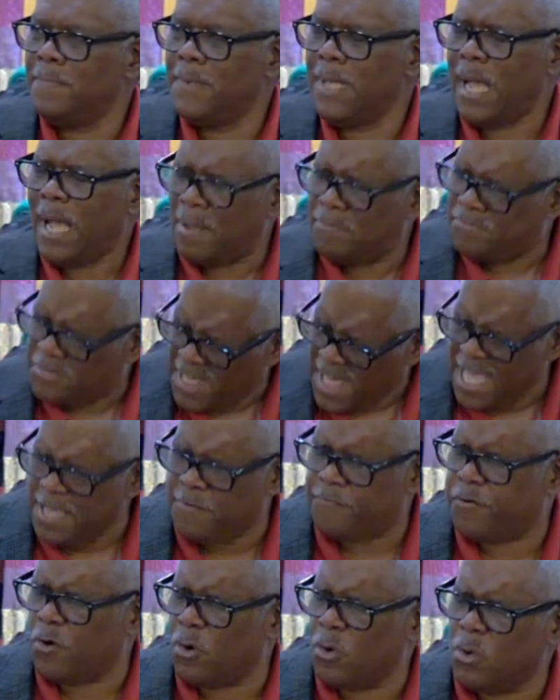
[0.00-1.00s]
I'm
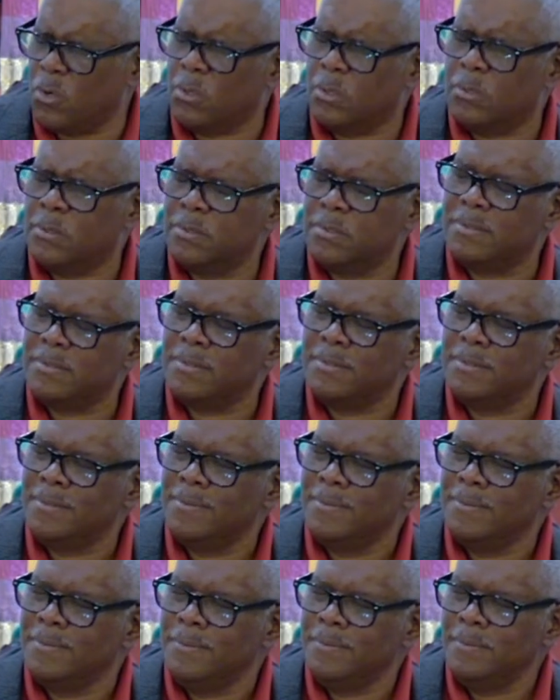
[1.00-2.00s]
thankful
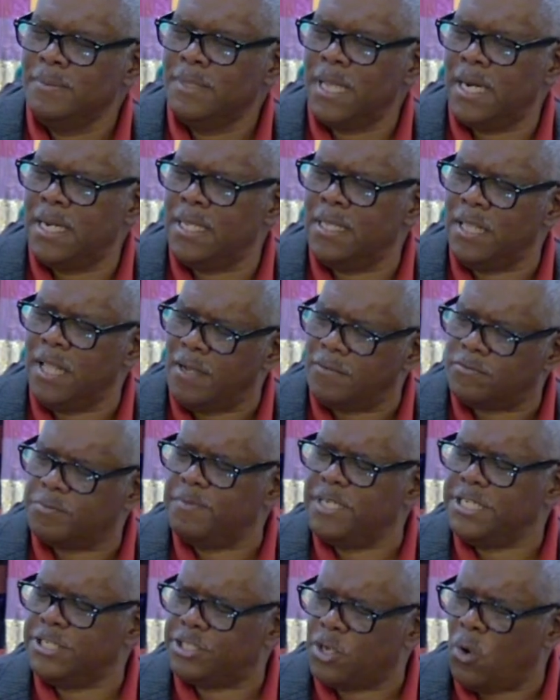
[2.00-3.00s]
that He loves
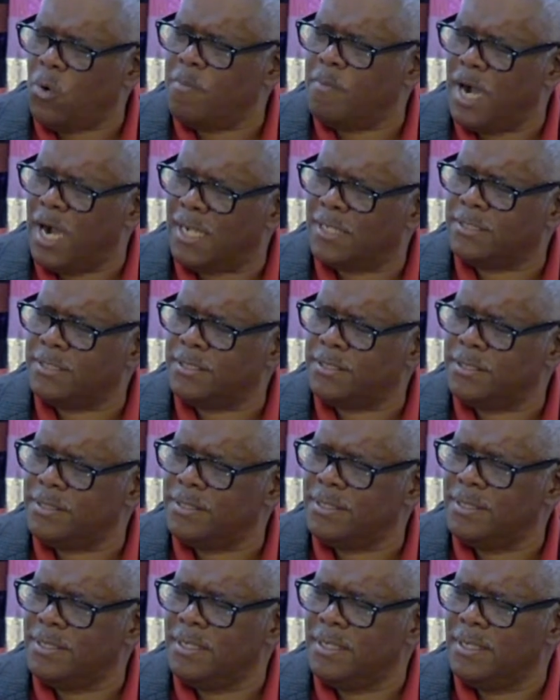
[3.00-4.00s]
me so much
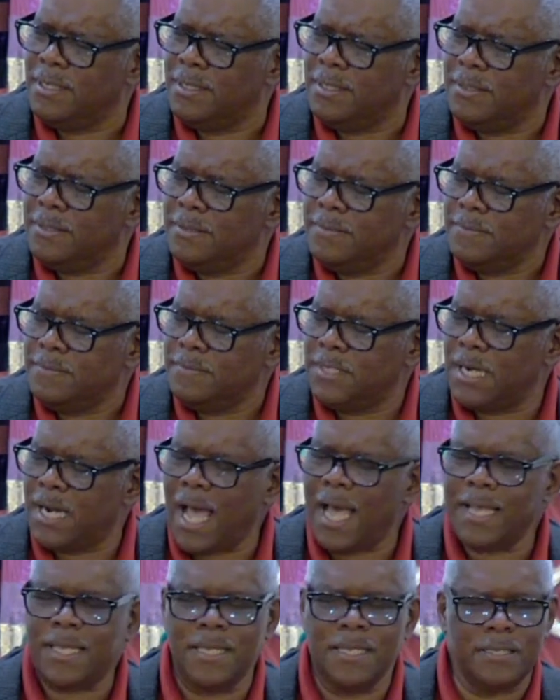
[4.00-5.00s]
that
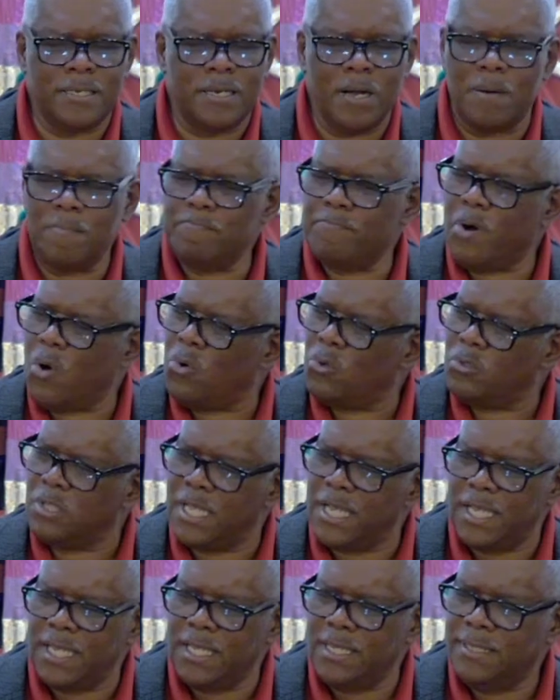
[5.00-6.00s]
I can come
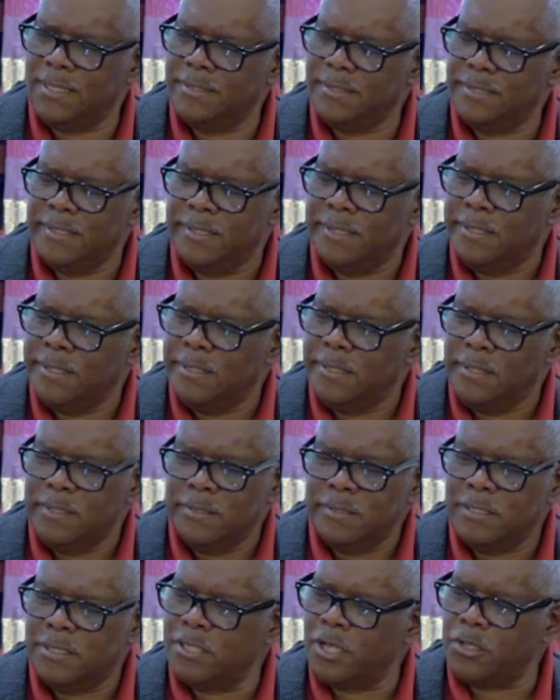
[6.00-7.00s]
boldly
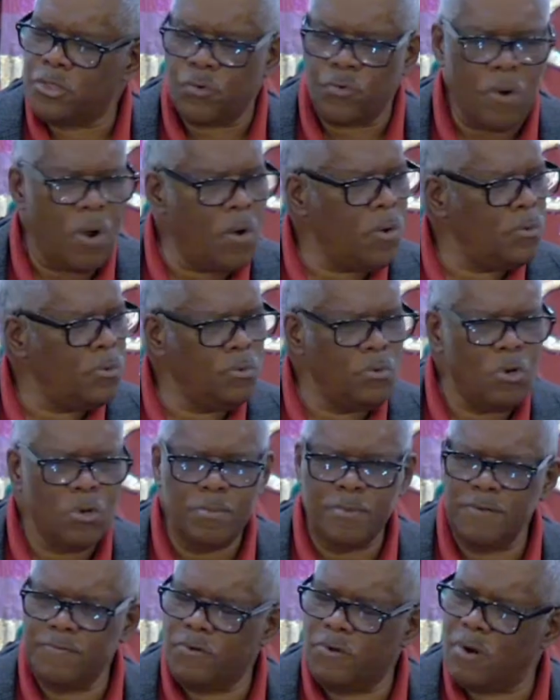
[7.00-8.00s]
to the throne
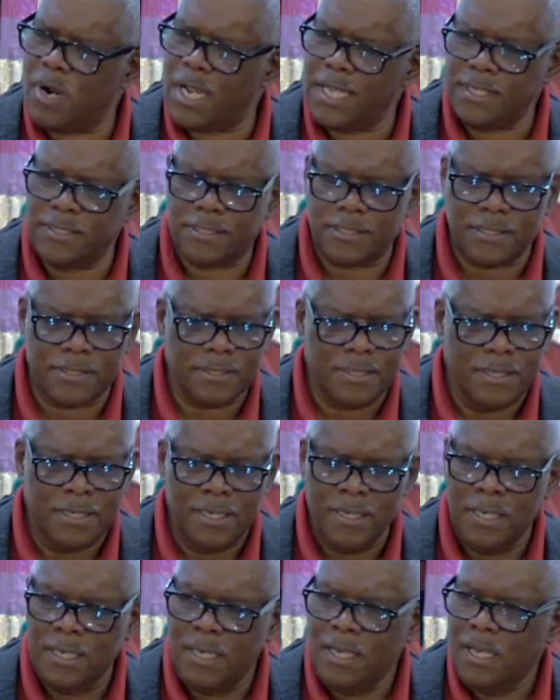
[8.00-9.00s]
room of grace
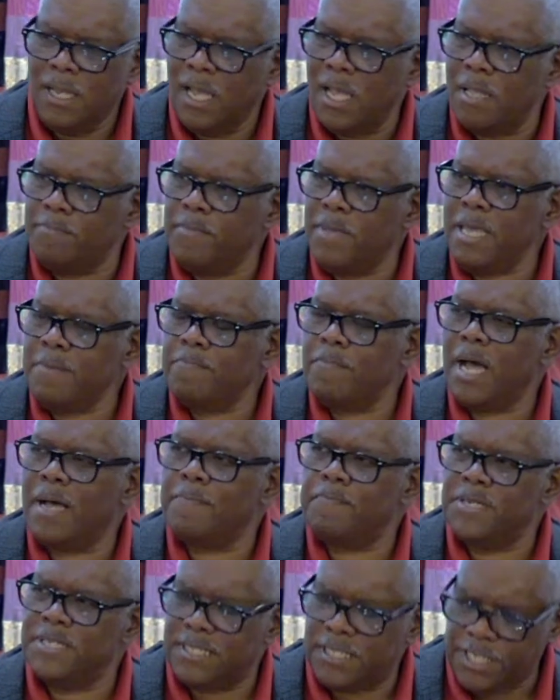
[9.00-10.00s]
and make my
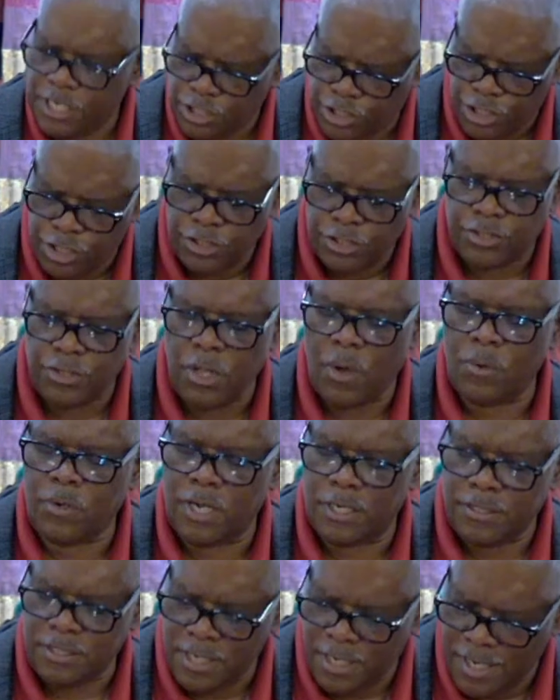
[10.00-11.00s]
petitions known
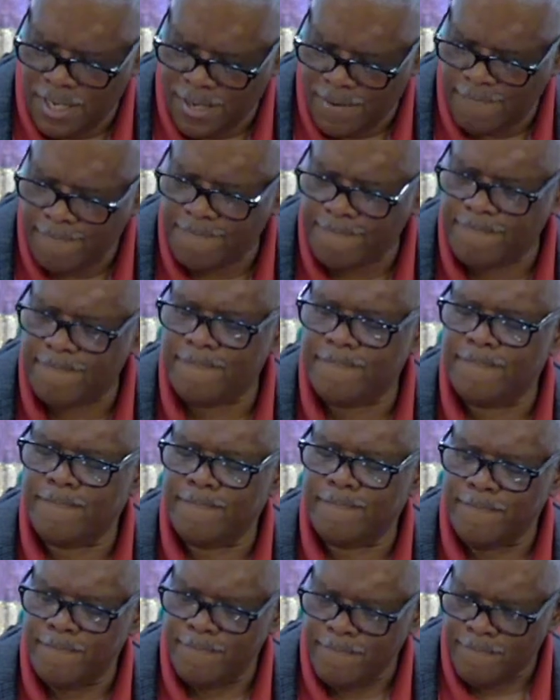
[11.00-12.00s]
unto Him.
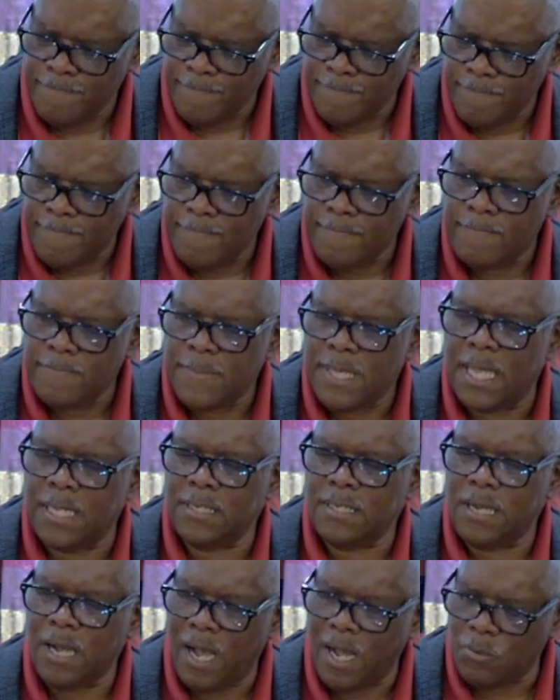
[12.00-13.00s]

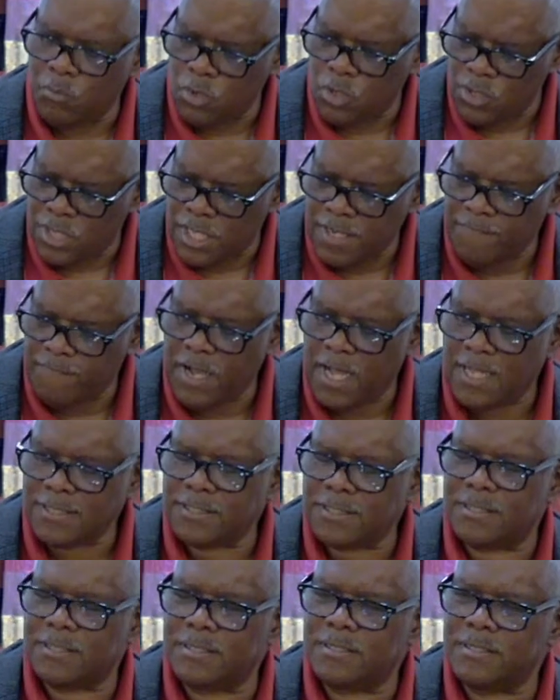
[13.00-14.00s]
And God will give
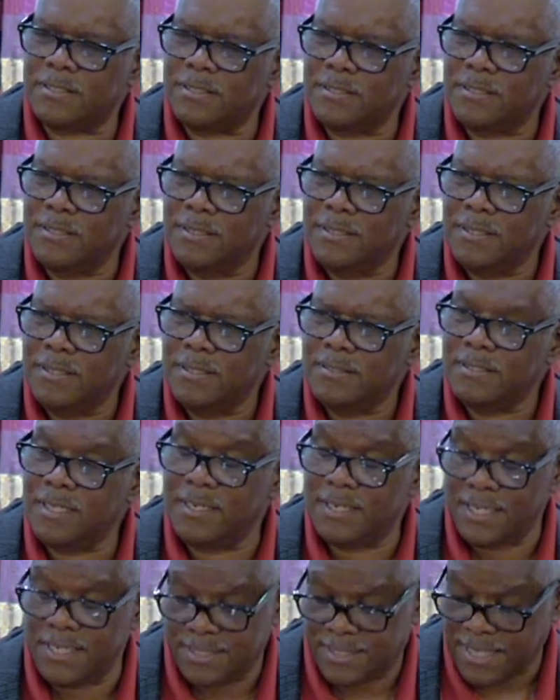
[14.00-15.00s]
us the
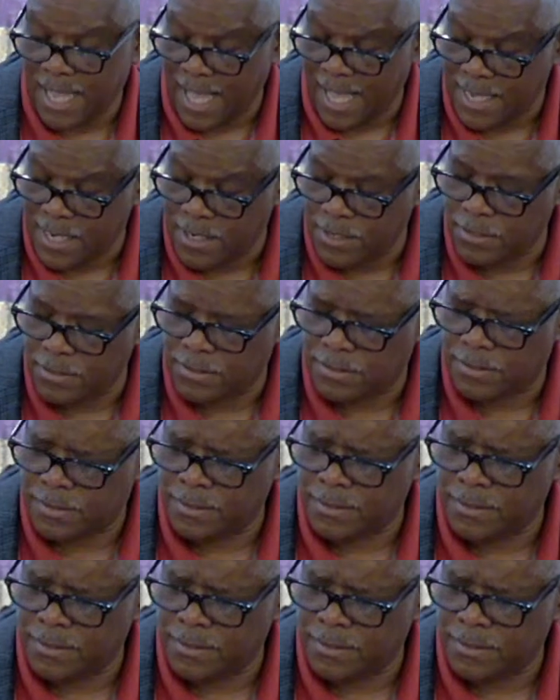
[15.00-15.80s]
desires